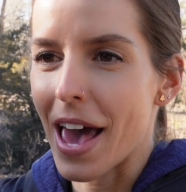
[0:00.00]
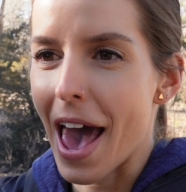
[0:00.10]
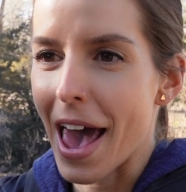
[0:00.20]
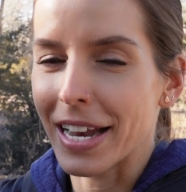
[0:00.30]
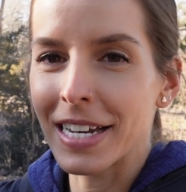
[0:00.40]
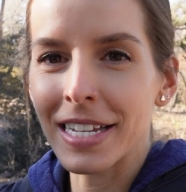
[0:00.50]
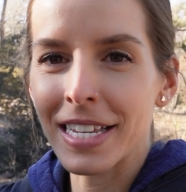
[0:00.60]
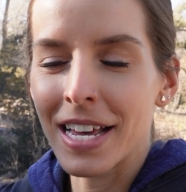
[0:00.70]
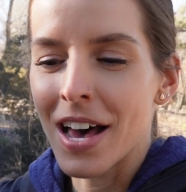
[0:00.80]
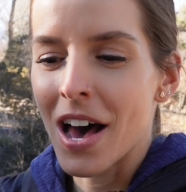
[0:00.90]
end
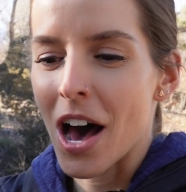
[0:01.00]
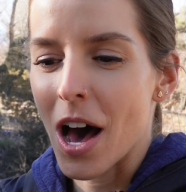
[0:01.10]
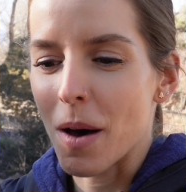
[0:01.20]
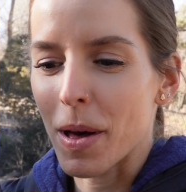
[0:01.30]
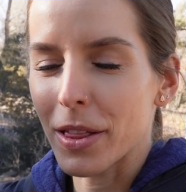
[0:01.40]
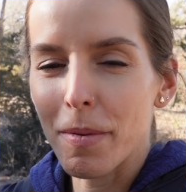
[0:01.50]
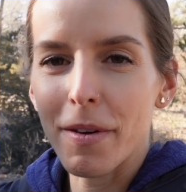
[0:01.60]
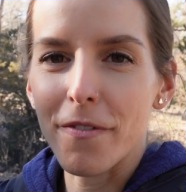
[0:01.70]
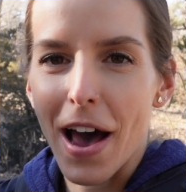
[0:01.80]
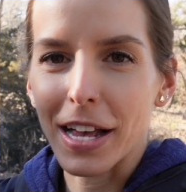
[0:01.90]
a little
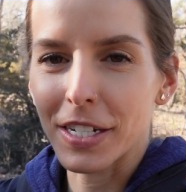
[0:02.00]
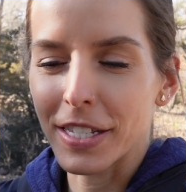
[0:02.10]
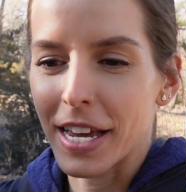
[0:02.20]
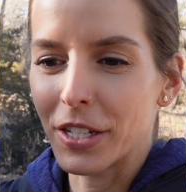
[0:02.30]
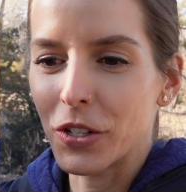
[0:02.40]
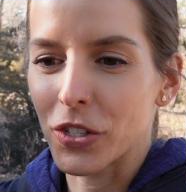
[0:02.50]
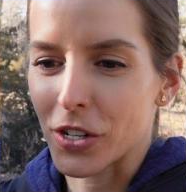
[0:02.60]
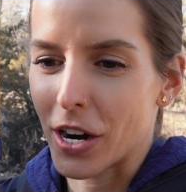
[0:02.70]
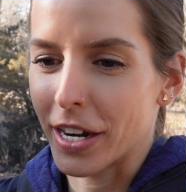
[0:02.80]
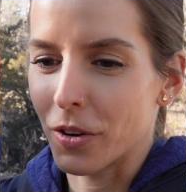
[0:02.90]
bit faster than you
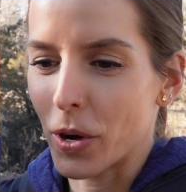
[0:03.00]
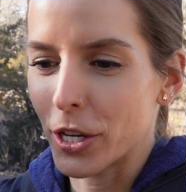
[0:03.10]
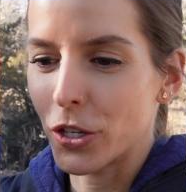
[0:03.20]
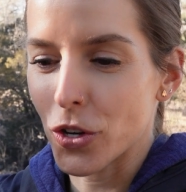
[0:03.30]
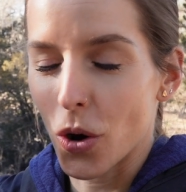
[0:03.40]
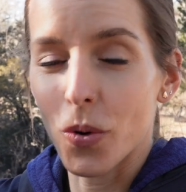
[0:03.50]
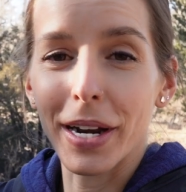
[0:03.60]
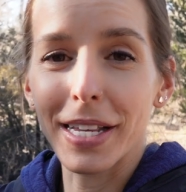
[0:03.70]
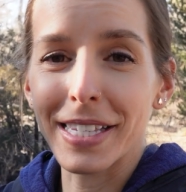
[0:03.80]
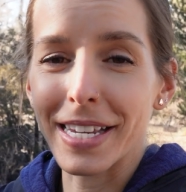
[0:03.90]
started. What you don't
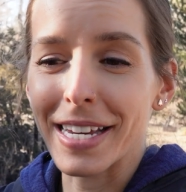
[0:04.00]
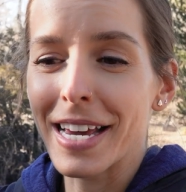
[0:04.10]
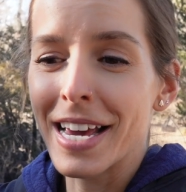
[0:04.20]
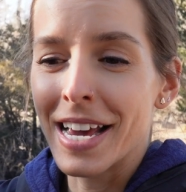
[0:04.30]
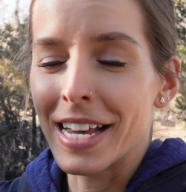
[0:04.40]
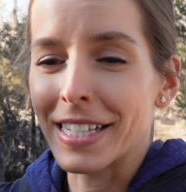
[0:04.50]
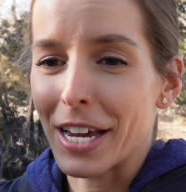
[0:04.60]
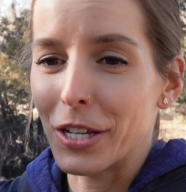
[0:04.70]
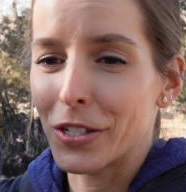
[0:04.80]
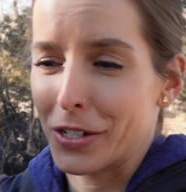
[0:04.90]
want to see is that
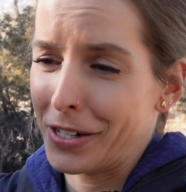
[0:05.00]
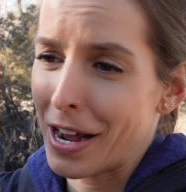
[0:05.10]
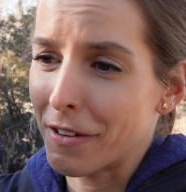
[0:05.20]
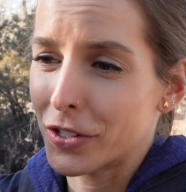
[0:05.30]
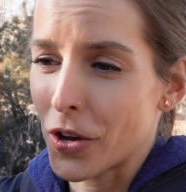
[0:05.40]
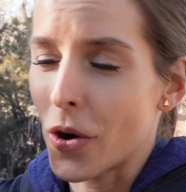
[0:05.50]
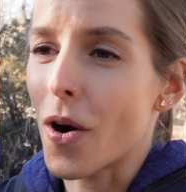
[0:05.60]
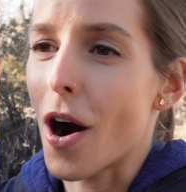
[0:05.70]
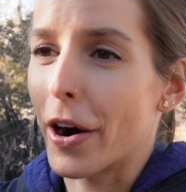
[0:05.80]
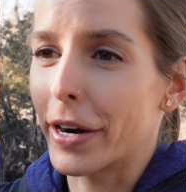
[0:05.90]
you start off so
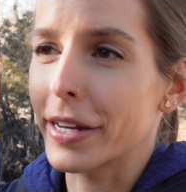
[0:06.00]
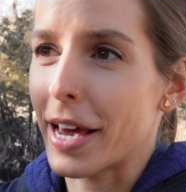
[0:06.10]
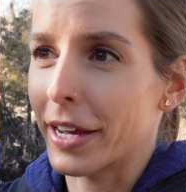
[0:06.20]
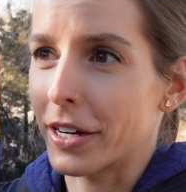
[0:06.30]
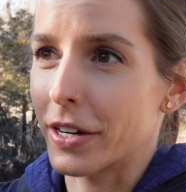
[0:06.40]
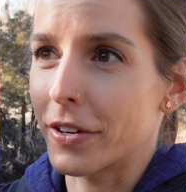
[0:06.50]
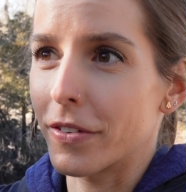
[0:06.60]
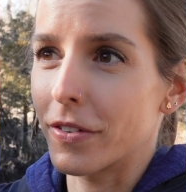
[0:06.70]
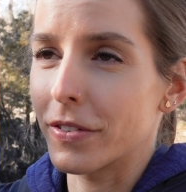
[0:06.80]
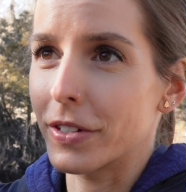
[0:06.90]
hard that you're
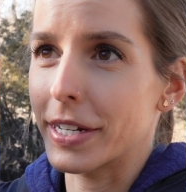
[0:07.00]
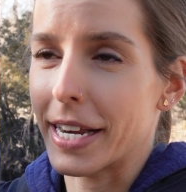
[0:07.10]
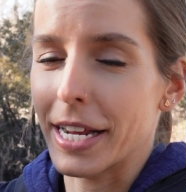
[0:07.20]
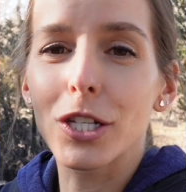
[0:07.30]
getting